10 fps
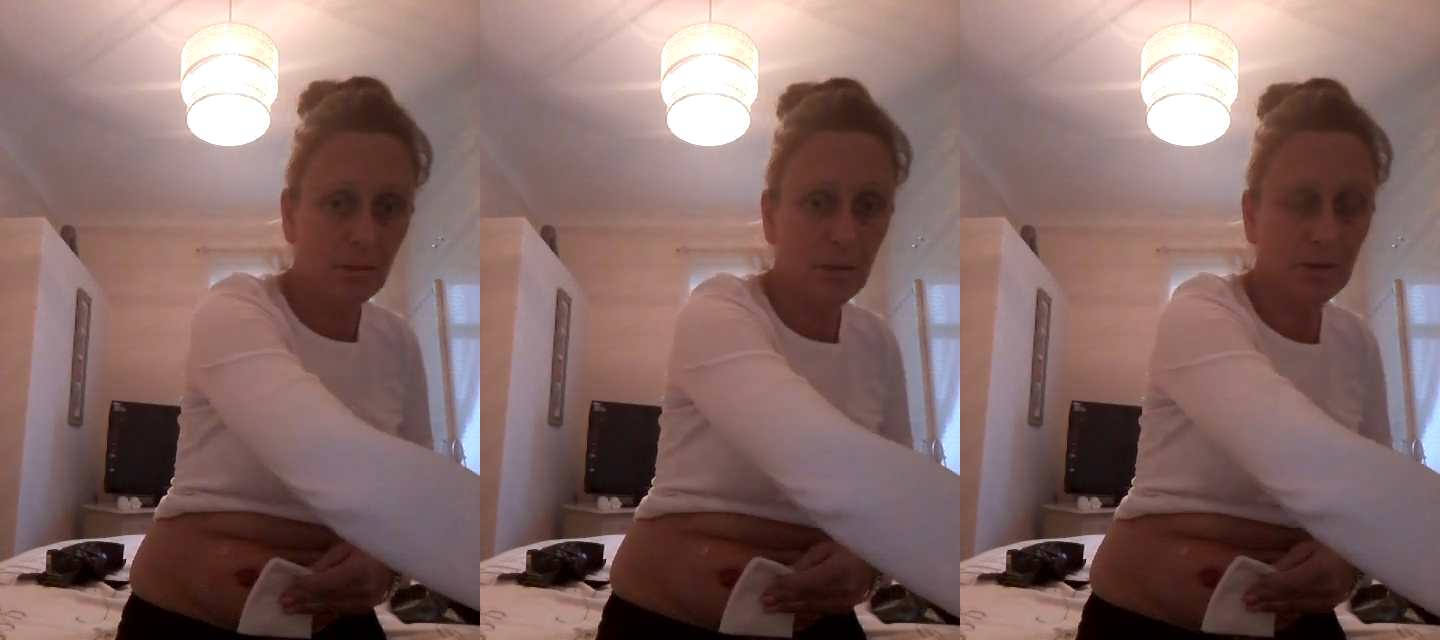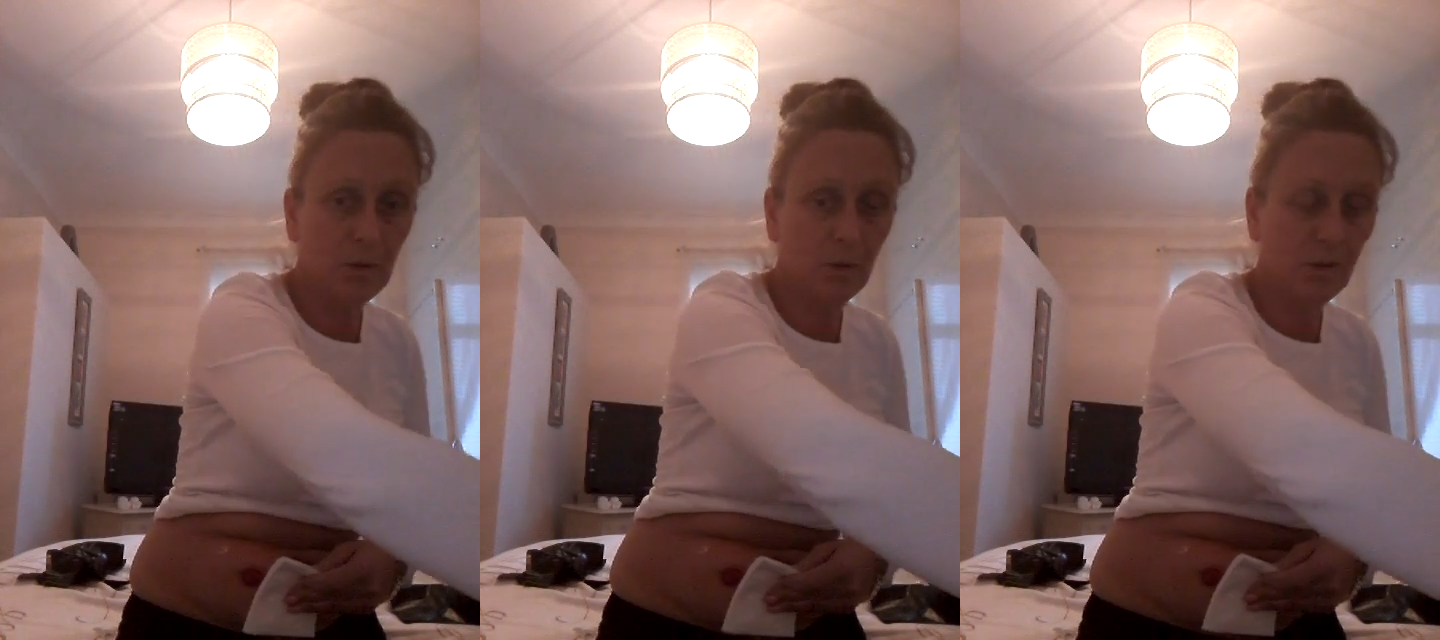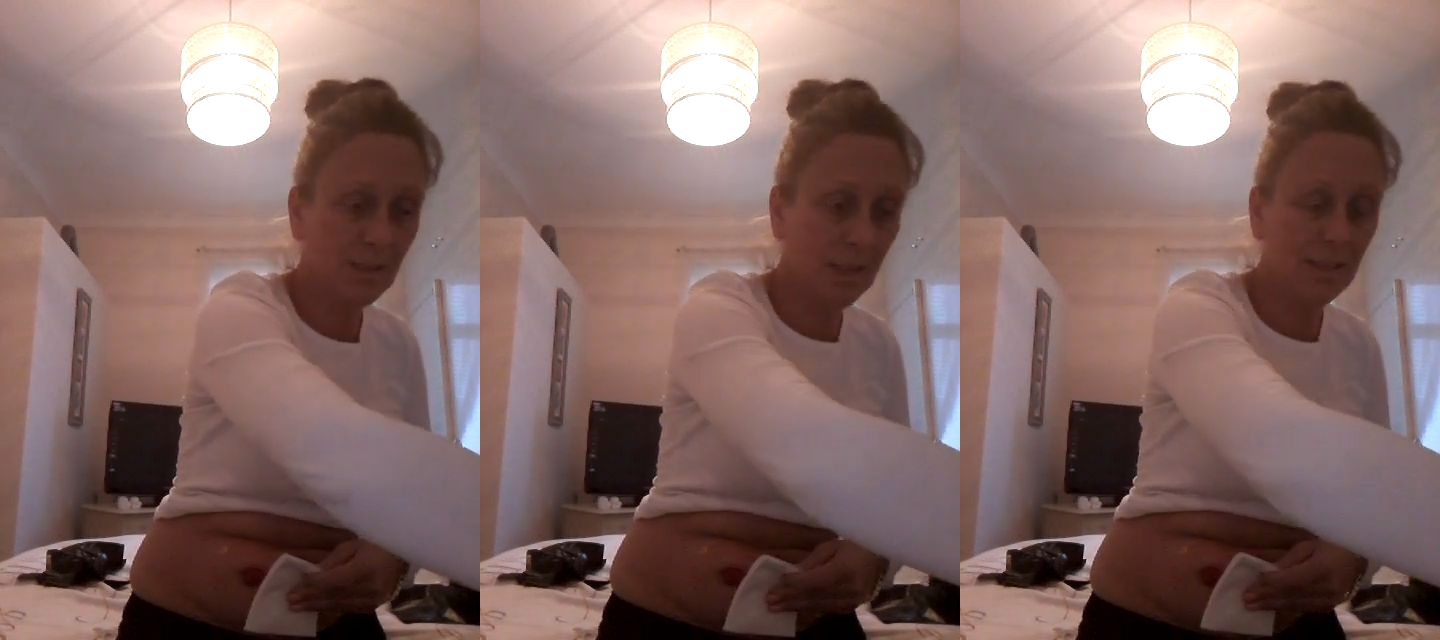Maybe it's my
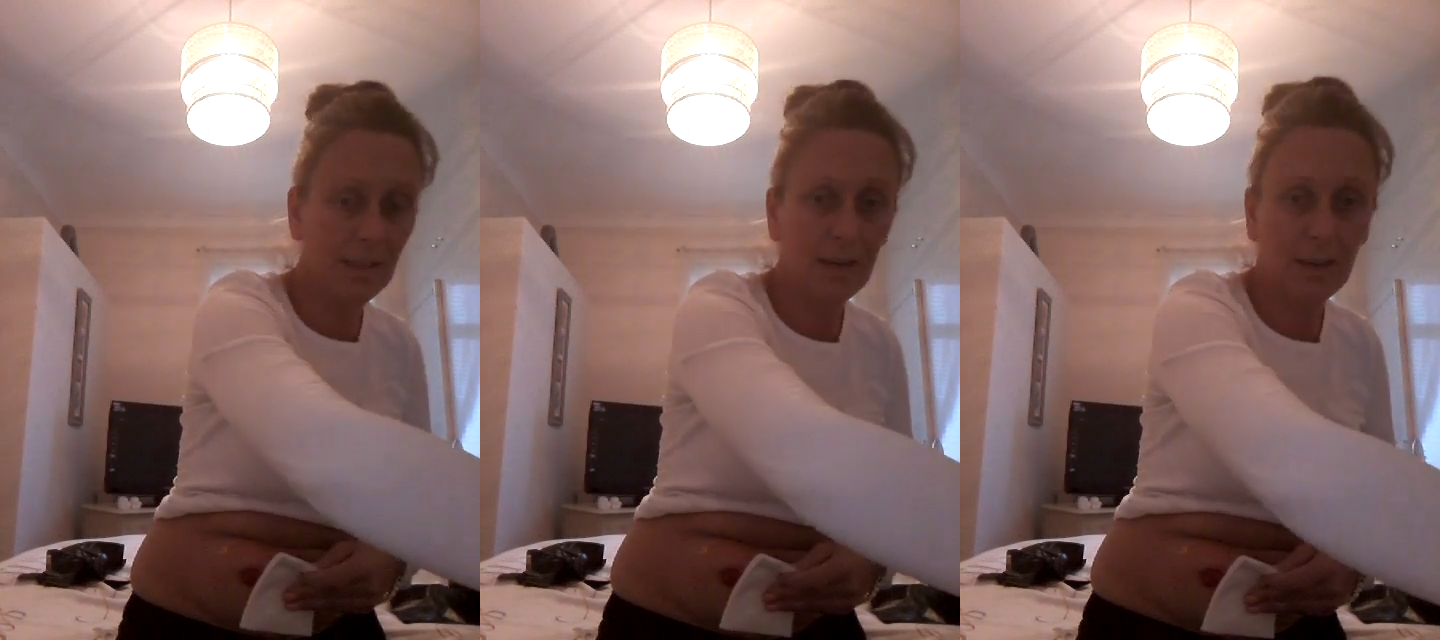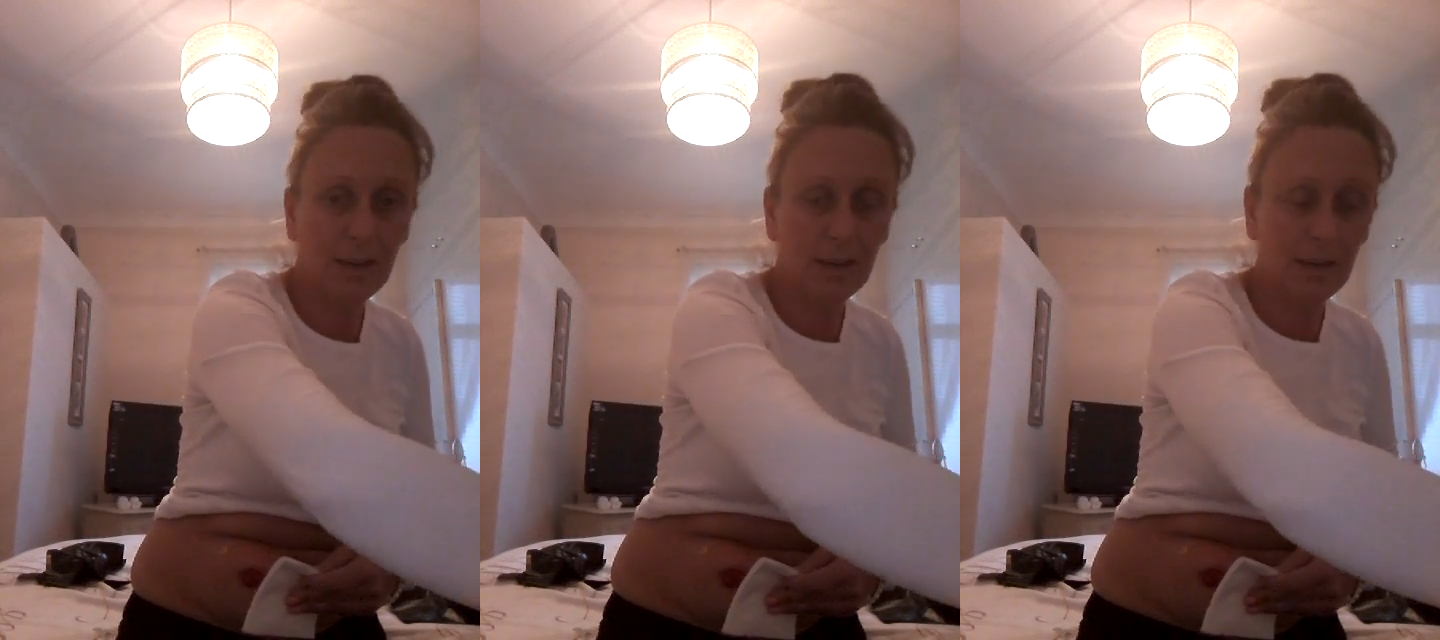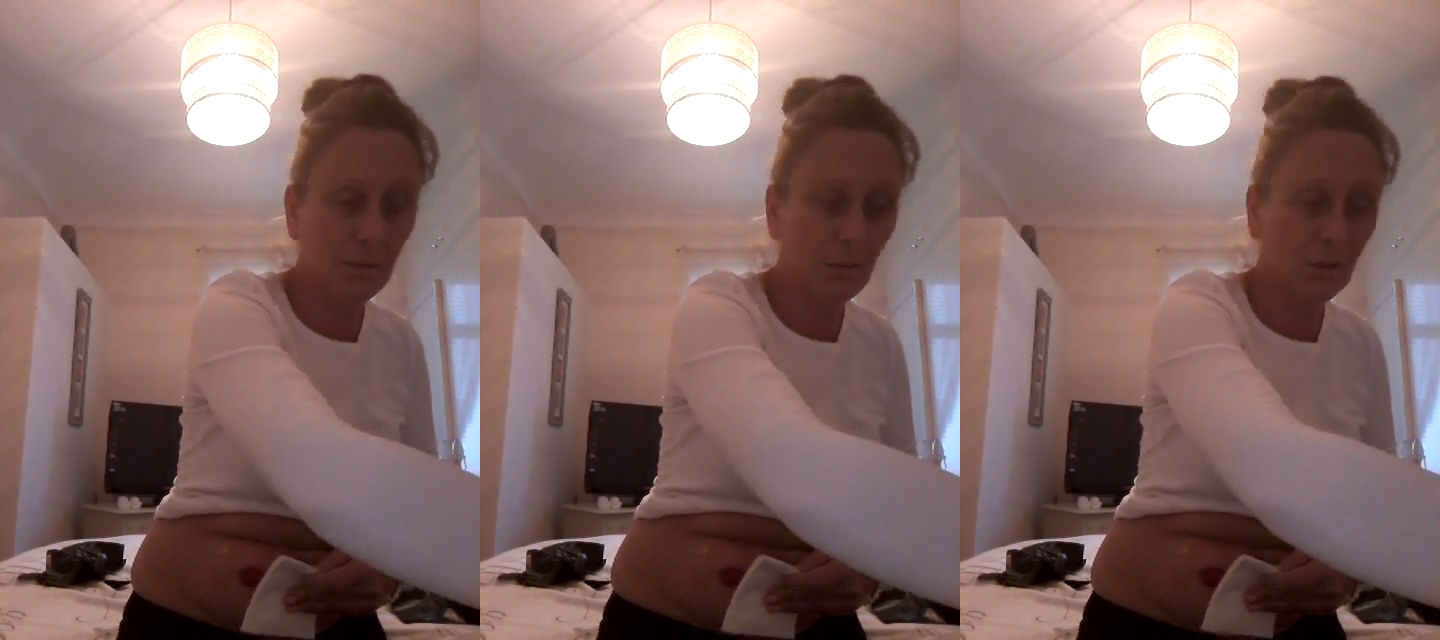OCD kicking
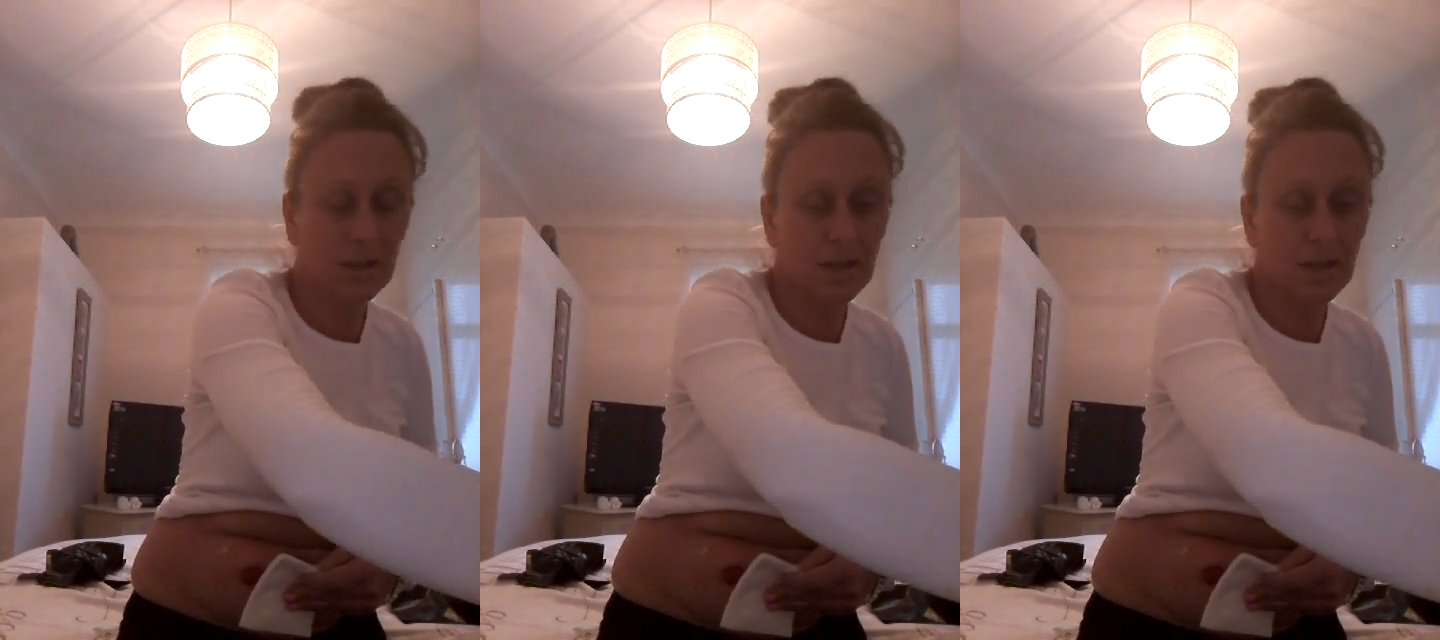in, but